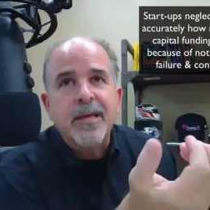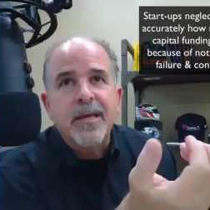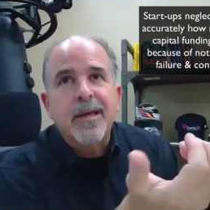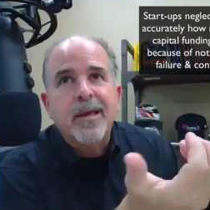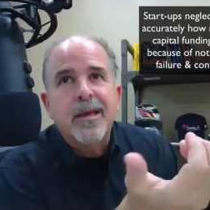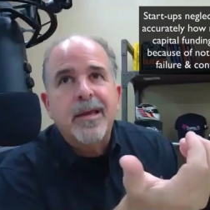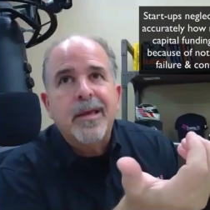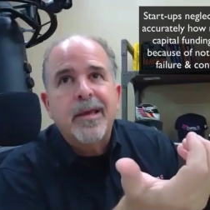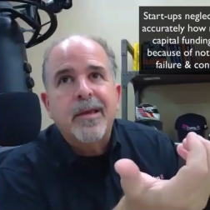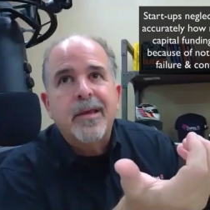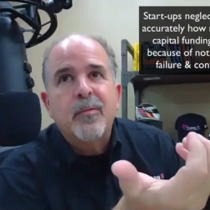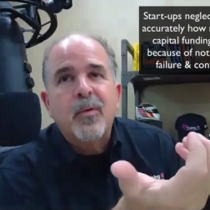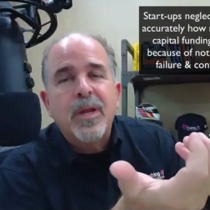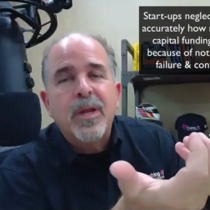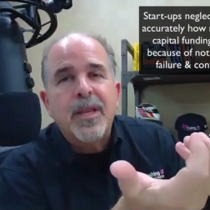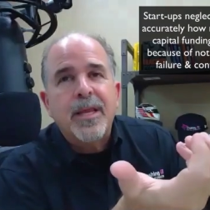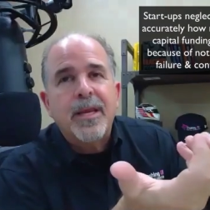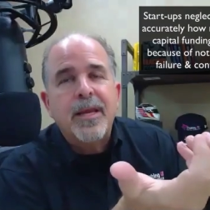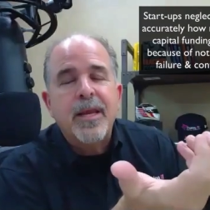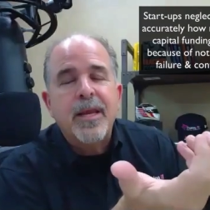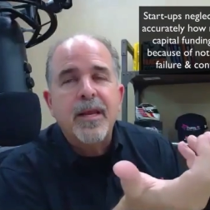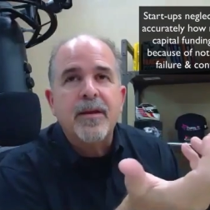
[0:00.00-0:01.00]
they
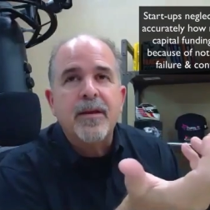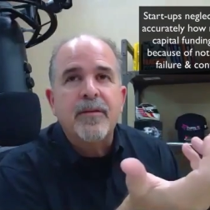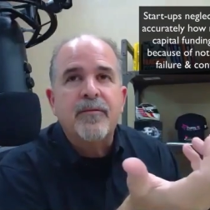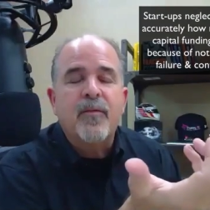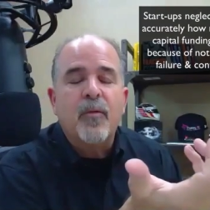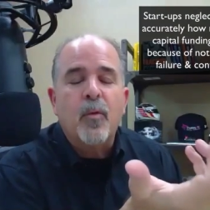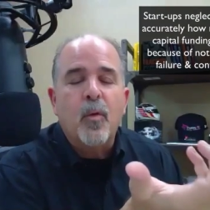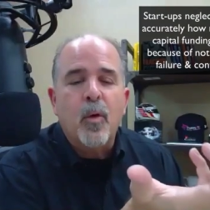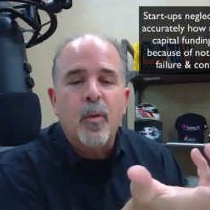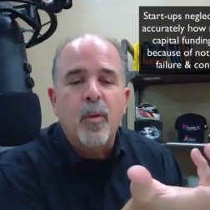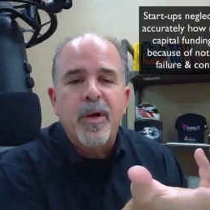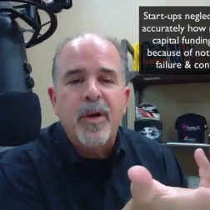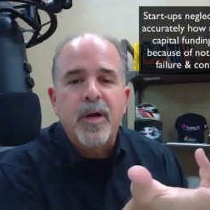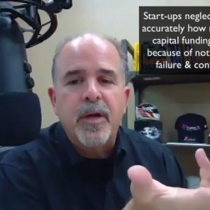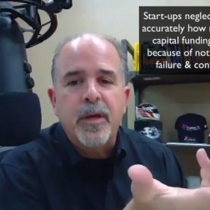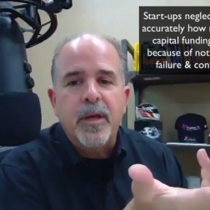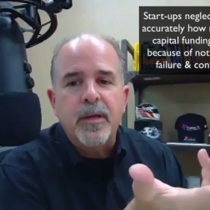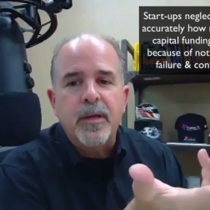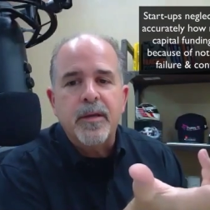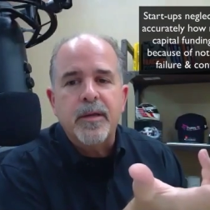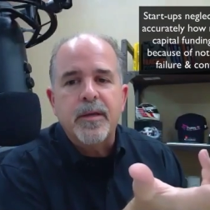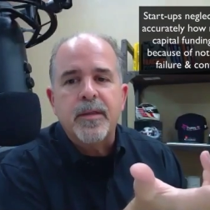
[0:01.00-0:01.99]
really needed four
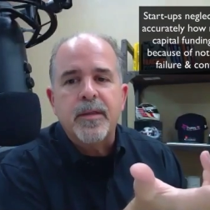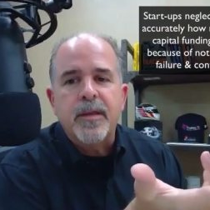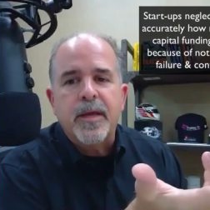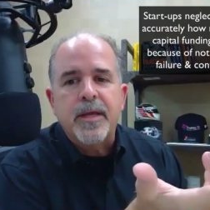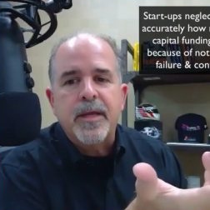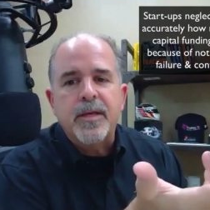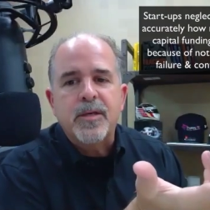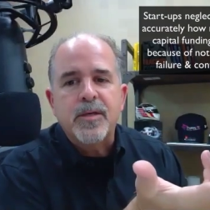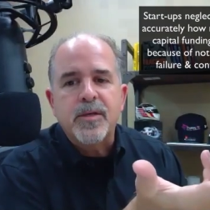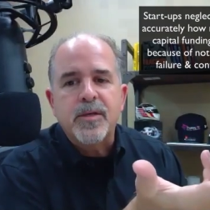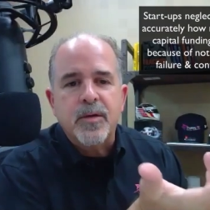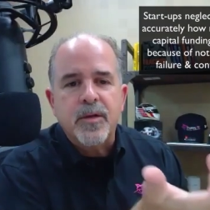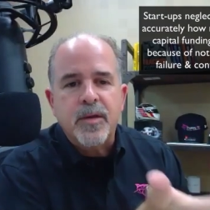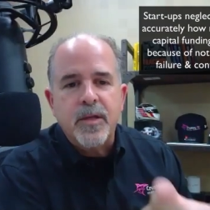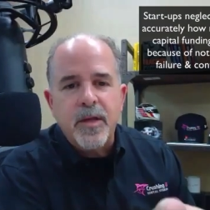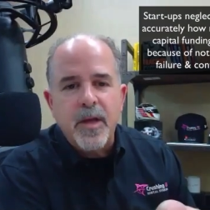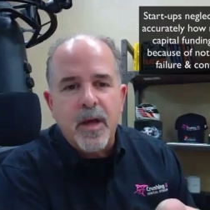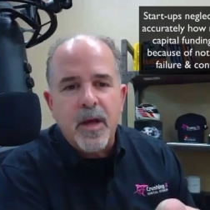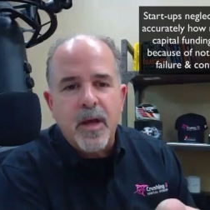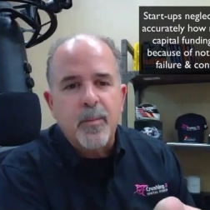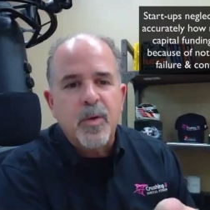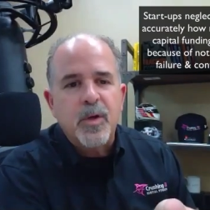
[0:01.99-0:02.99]
million dollars and they took the
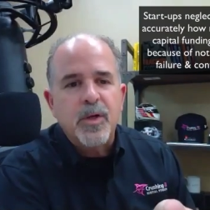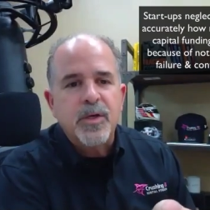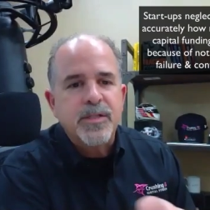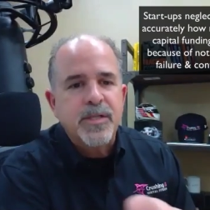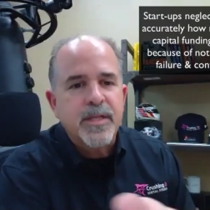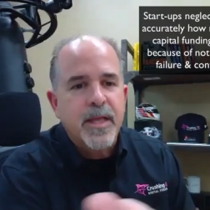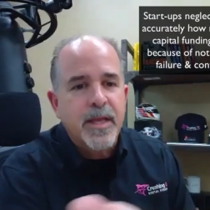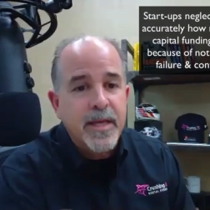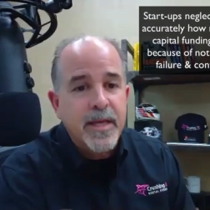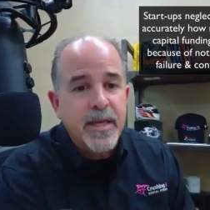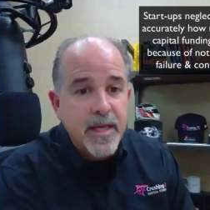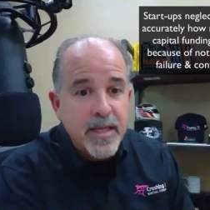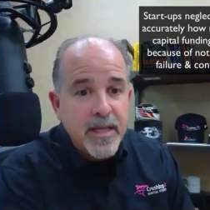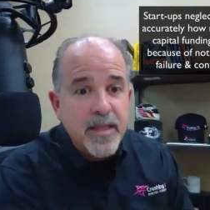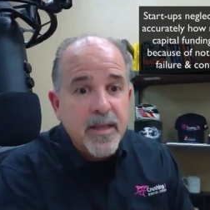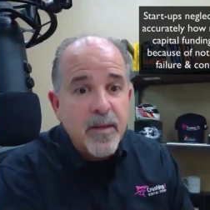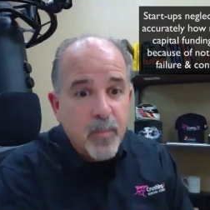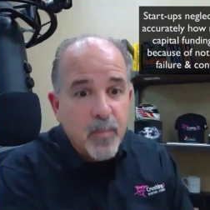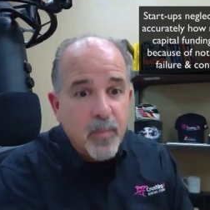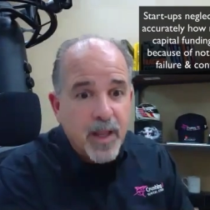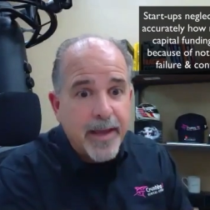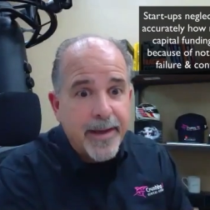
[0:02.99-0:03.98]
numbers and they did the
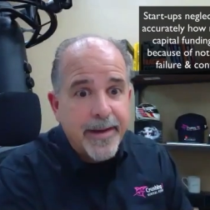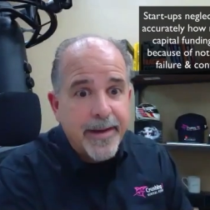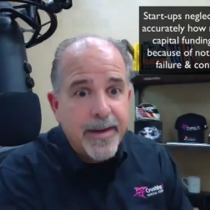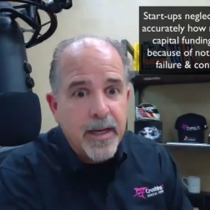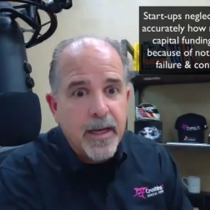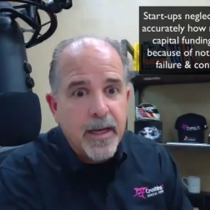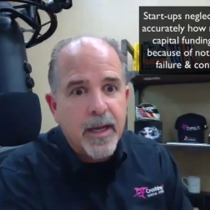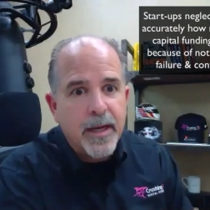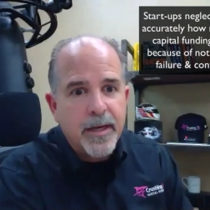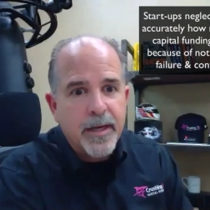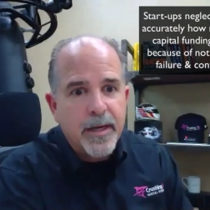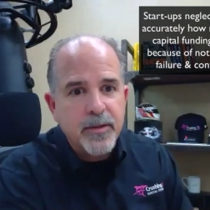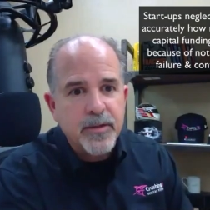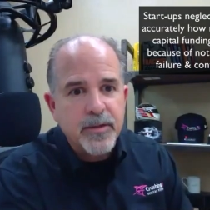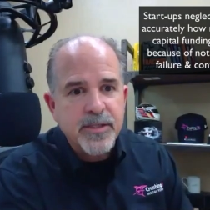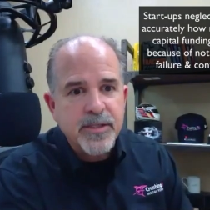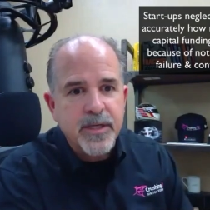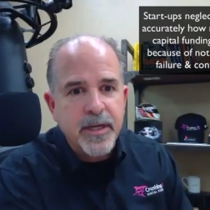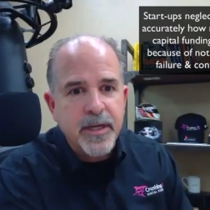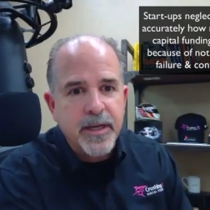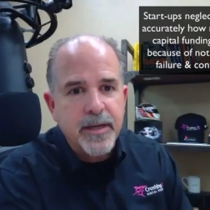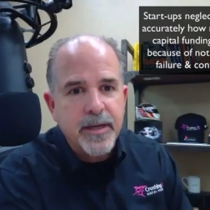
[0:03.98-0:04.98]
planning, like you're
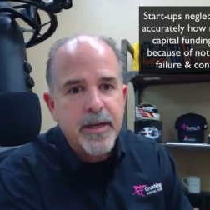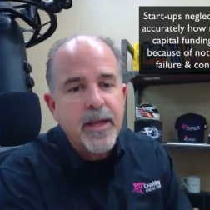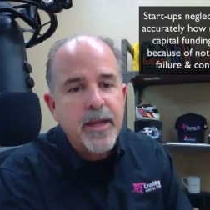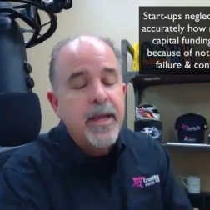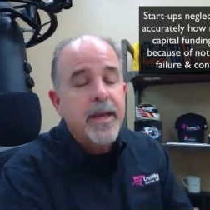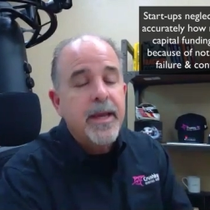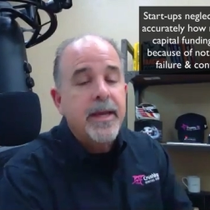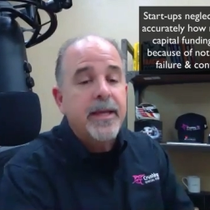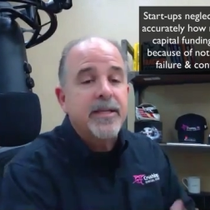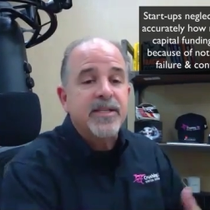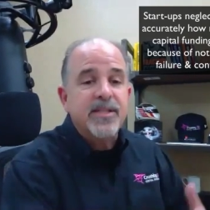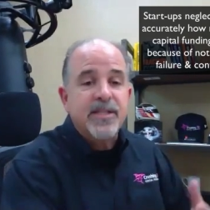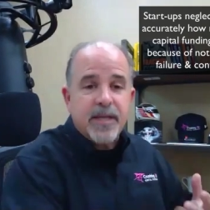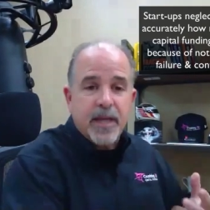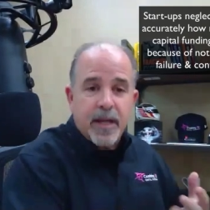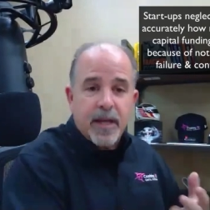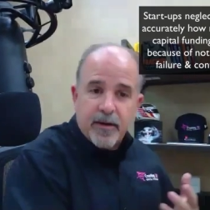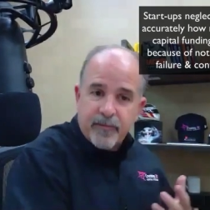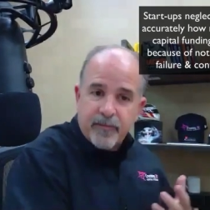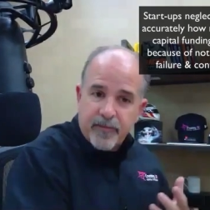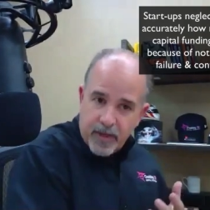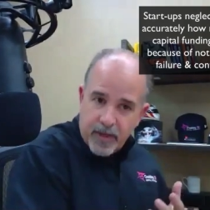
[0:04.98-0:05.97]
saying, instead
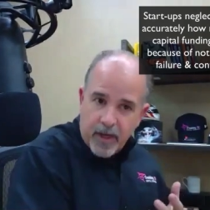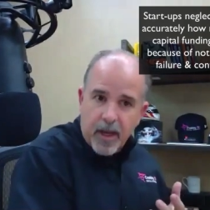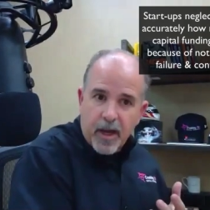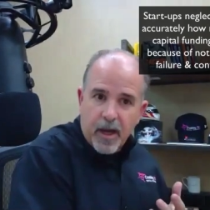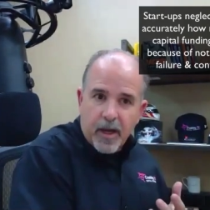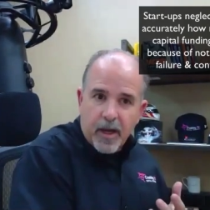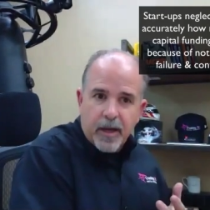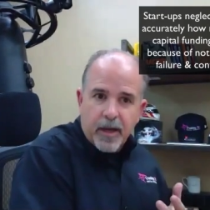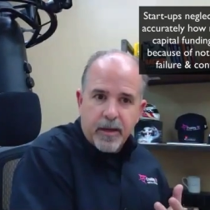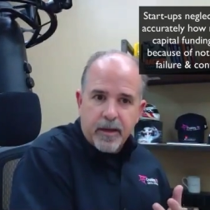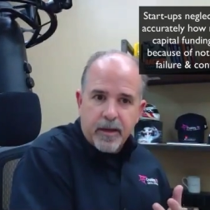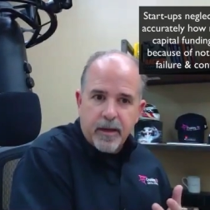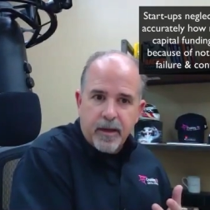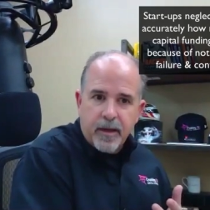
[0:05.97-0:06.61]
of the gut.